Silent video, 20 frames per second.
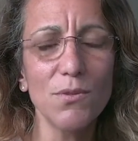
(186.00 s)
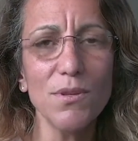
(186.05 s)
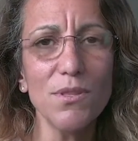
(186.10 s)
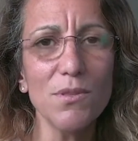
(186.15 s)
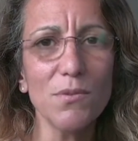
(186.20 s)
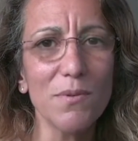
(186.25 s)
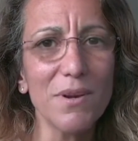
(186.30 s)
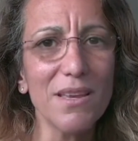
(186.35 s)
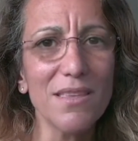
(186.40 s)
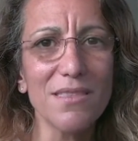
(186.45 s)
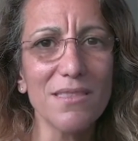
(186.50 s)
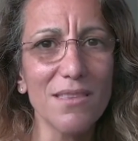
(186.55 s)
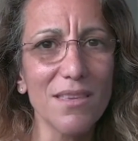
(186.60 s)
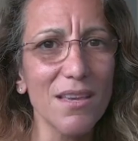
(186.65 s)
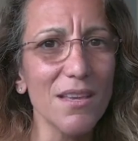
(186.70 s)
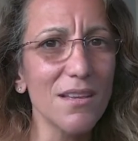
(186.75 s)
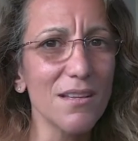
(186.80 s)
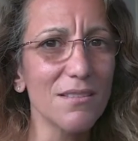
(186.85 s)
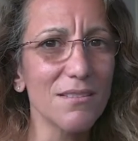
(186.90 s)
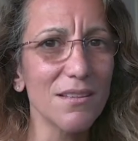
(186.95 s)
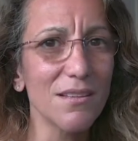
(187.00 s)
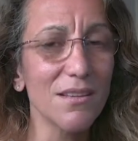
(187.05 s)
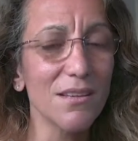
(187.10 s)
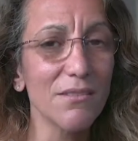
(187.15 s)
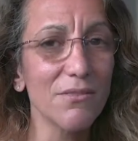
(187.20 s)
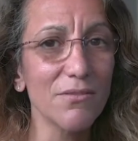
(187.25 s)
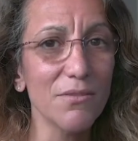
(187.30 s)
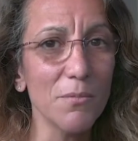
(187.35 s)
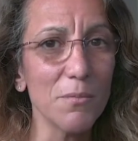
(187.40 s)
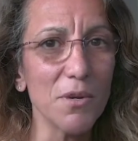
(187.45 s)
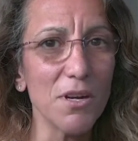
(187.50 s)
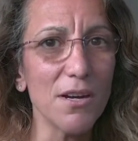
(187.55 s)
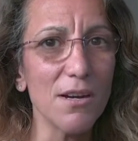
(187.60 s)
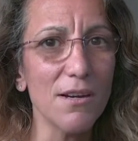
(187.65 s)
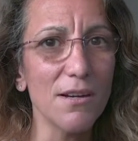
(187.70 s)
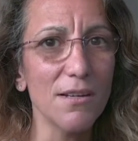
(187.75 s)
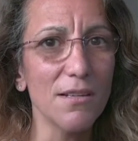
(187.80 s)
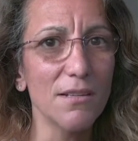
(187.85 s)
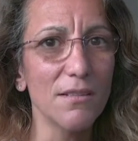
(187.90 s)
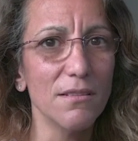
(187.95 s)
Doing the right thing is a gift from
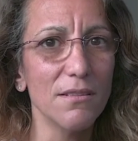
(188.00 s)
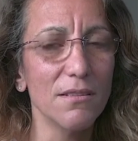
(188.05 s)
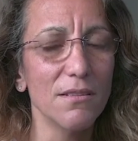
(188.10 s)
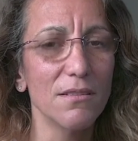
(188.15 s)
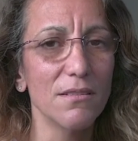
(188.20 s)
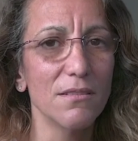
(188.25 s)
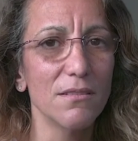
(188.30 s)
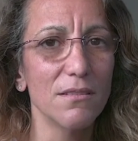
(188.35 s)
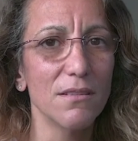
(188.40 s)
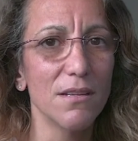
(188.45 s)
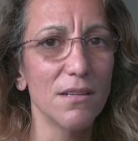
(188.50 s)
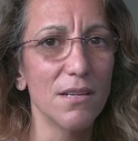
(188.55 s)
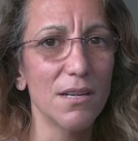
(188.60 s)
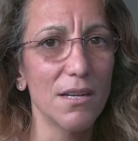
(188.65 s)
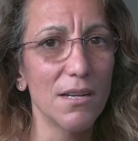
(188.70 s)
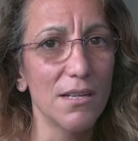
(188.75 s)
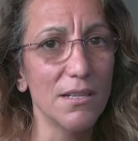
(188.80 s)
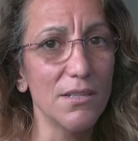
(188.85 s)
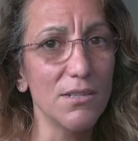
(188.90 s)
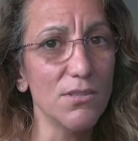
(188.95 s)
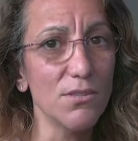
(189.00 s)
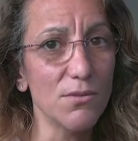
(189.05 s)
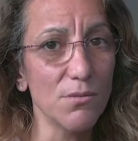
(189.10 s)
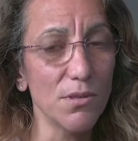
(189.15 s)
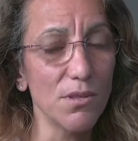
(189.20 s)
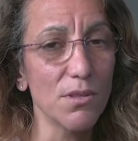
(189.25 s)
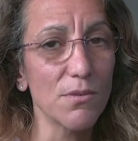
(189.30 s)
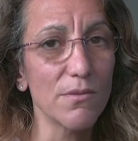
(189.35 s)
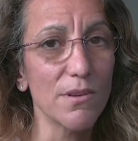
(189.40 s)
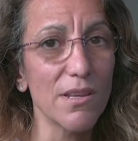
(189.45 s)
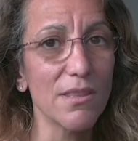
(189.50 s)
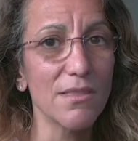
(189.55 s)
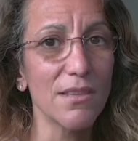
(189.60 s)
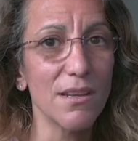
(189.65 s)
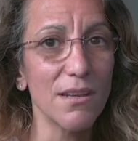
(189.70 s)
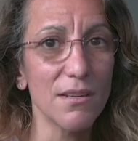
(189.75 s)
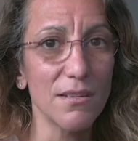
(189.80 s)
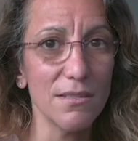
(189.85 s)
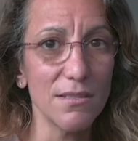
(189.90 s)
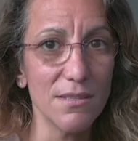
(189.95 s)
God, at least doing the right
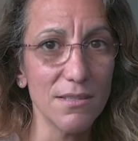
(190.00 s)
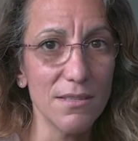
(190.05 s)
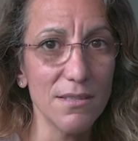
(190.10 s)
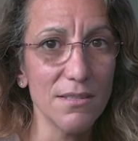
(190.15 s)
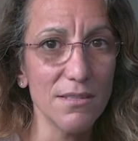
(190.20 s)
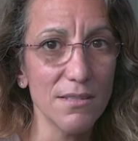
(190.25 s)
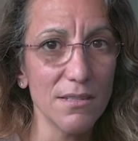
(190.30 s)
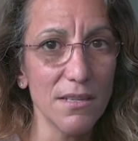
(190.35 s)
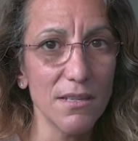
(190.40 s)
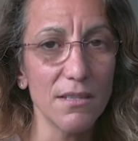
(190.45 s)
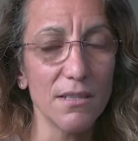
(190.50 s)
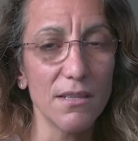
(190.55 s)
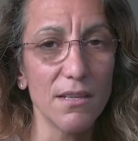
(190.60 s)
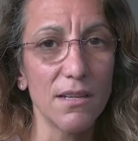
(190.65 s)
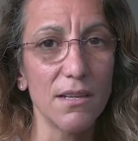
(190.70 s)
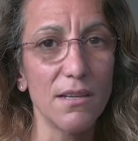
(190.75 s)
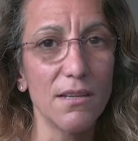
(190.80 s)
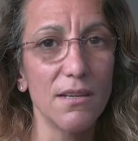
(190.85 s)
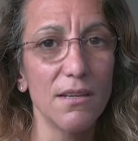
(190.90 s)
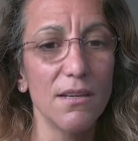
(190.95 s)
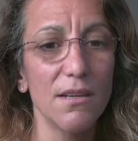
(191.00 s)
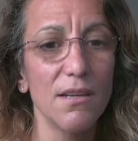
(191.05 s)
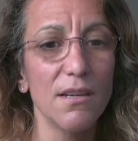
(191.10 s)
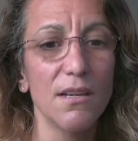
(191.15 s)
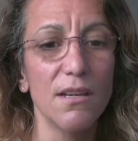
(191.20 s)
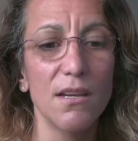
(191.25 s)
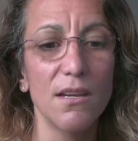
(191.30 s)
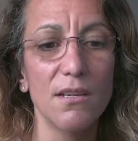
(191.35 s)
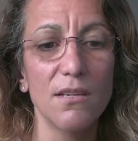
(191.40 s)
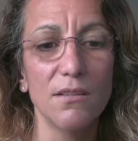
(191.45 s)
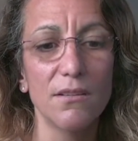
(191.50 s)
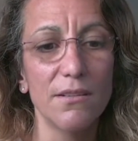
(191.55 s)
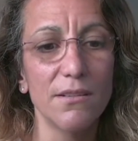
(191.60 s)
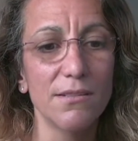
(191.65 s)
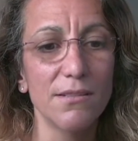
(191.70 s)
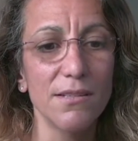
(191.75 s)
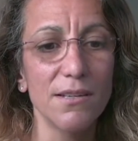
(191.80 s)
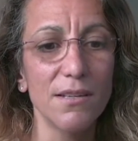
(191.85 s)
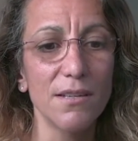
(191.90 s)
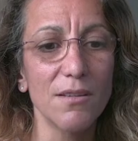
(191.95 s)
thing consistently and all
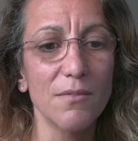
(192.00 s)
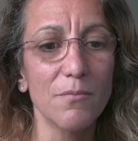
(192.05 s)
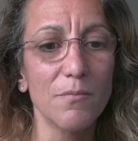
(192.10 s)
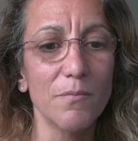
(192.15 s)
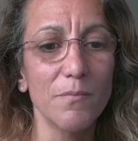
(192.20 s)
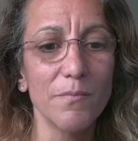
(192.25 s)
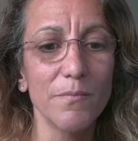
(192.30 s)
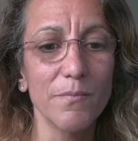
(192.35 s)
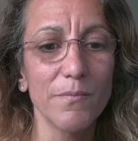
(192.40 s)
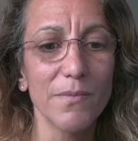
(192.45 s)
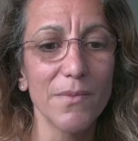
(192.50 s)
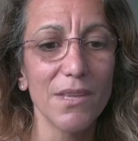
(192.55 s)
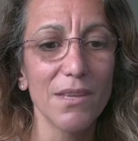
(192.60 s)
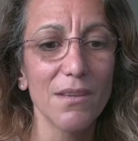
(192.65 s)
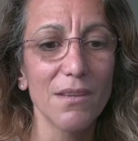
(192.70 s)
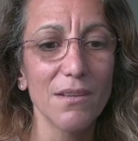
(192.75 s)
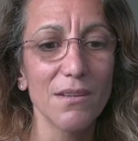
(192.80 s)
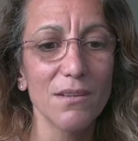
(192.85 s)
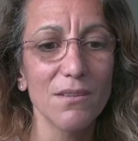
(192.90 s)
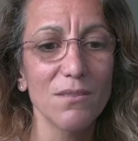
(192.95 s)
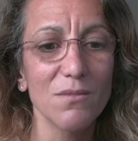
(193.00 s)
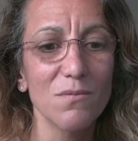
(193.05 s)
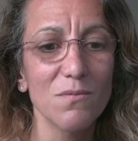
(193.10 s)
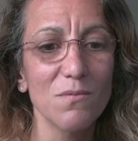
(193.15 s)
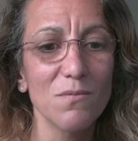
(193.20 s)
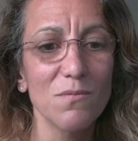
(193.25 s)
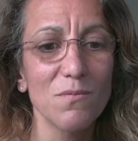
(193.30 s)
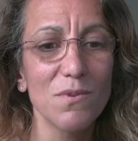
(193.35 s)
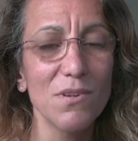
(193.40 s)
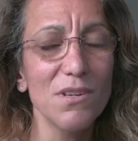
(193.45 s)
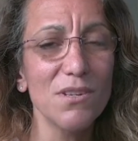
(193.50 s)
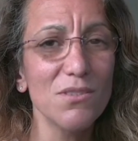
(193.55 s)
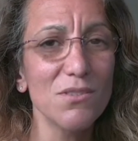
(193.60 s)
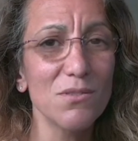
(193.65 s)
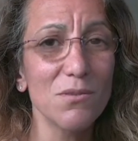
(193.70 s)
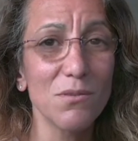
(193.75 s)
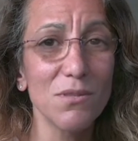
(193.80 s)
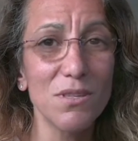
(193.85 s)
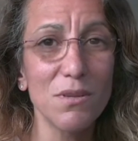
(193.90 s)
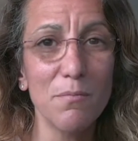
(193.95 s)
the time. We are
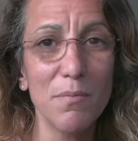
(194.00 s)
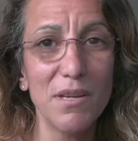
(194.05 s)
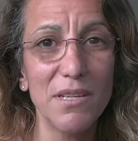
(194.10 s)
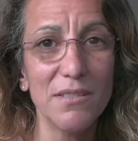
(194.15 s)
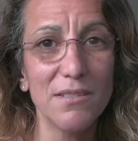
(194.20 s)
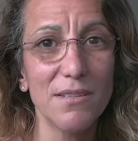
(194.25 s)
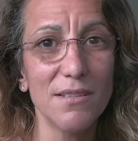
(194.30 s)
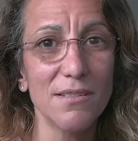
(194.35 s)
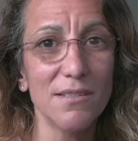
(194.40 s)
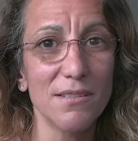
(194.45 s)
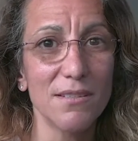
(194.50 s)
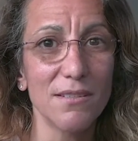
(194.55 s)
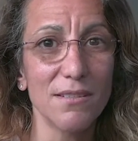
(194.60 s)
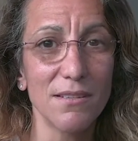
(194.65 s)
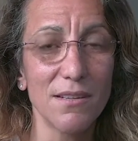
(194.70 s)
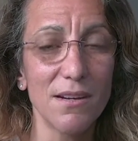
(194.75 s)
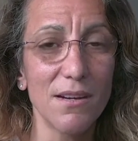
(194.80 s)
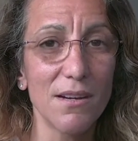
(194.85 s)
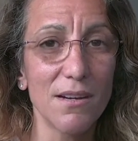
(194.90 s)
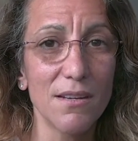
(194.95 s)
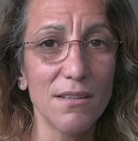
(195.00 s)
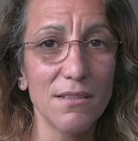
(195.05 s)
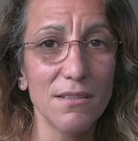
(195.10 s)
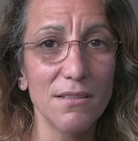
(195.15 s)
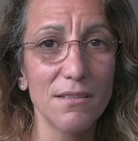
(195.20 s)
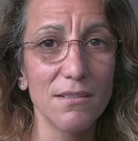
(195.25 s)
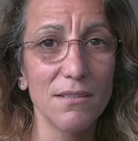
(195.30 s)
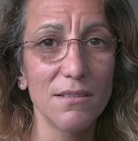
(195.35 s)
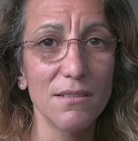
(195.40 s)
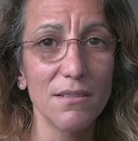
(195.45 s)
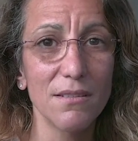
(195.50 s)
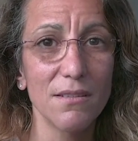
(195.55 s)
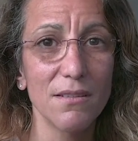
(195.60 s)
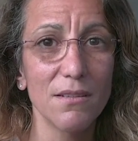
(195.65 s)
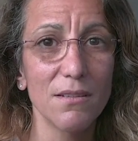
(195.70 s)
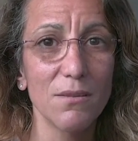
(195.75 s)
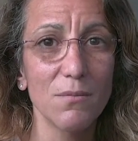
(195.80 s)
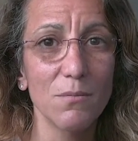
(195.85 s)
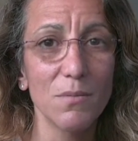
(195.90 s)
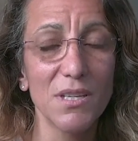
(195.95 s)
so dependent on God.
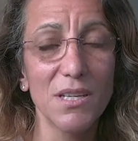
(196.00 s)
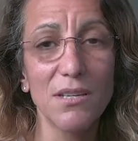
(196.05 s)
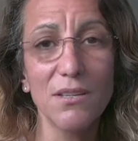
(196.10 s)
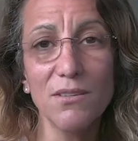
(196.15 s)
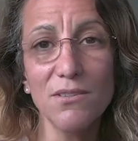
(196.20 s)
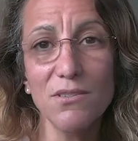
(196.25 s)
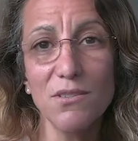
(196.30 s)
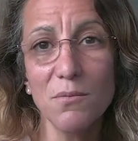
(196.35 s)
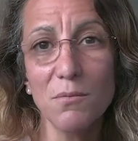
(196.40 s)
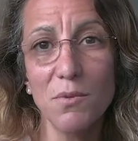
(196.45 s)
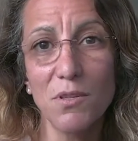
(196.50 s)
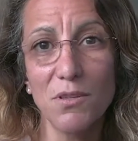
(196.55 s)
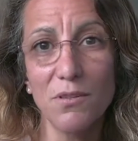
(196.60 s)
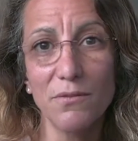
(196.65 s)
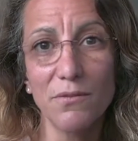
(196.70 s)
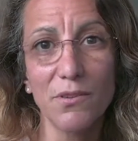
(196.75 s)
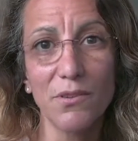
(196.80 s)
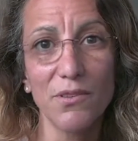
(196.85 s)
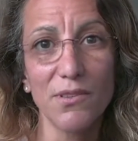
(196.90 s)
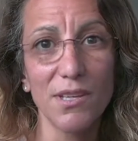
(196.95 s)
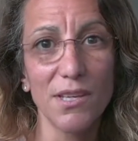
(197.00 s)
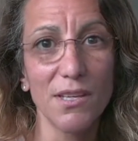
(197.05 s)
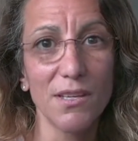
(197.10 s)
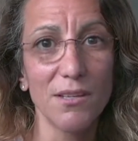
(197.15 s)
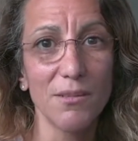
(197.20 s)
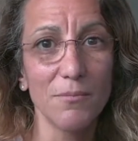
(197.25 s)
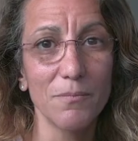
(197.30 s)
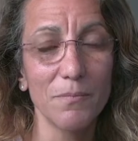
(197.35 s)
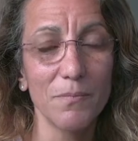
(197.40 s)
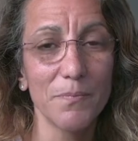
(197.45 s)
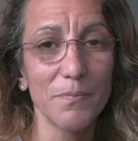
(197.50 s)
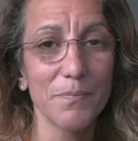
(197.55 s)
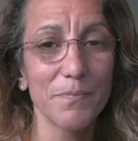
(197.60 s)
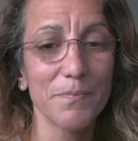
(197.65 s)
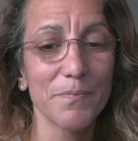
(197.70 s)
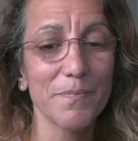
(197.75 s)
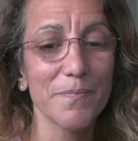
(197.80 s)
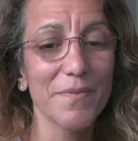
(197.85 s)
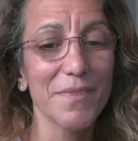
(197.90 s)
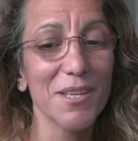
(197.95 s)
But here's the beautiful thing.
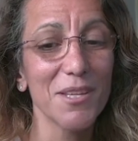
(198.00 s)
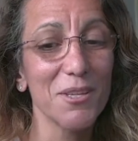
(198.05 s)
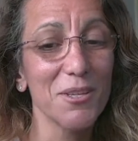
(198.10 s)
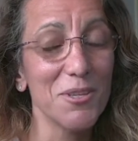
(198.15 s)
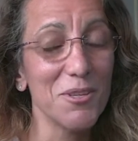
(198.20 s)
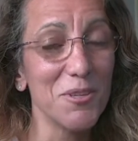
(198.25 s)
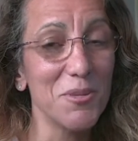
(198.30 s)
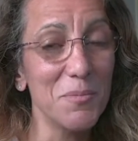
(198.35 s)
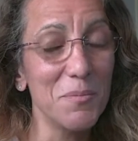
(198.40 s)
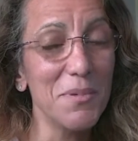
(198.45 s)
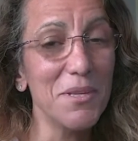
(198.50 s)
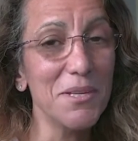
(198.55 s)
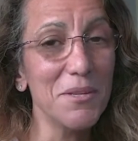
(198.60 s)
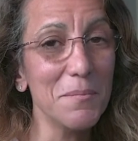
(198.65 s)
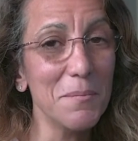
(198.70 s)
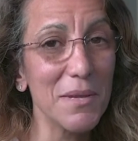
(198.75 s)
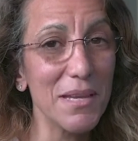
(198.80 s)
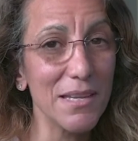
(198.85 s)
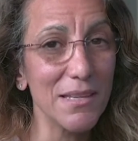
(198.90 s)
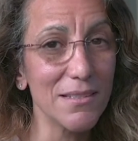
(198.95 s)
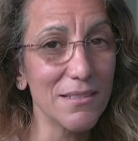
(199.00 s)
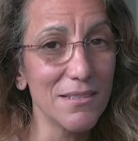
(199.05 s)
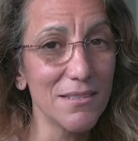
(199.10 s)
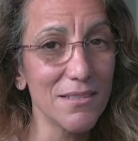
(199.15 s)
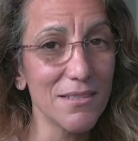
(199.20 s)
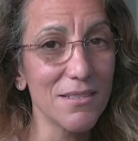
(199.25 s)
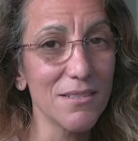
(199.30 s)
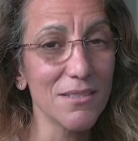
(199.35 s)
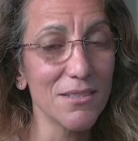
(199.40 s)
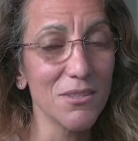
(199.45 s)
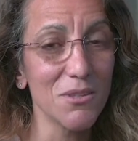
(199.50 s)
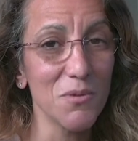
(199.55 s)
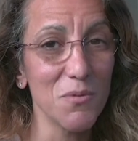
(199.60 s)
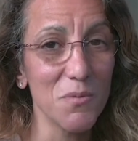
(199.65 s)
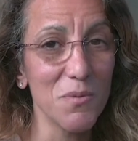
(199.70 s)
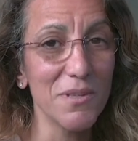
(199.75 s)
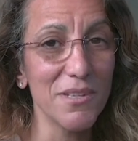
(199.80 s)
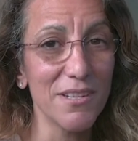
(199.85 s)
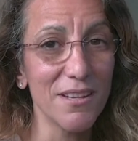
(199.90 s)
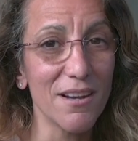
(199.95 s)
You'd be amazed
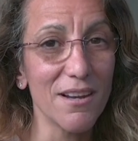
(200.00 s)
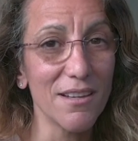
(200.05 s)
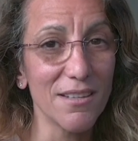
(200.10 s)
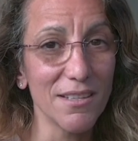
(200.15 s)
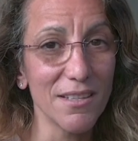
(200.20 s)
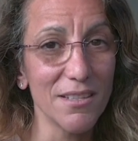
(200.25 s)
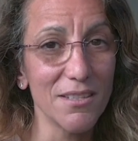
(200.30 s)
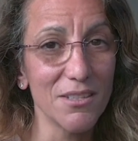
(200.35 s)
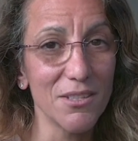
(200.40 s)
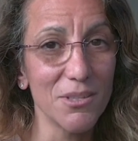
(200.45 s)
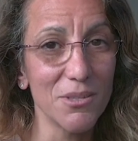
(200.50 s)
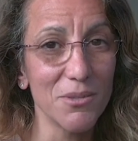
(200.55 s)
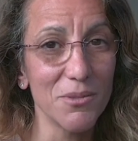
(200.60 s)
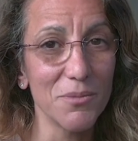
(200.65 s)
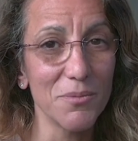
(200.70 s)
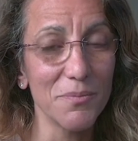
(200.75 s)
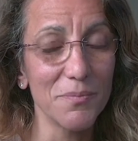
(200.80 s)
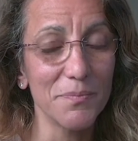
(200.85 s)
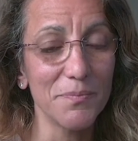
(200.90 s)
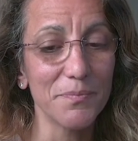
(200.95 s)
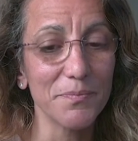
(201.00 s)
what God can do.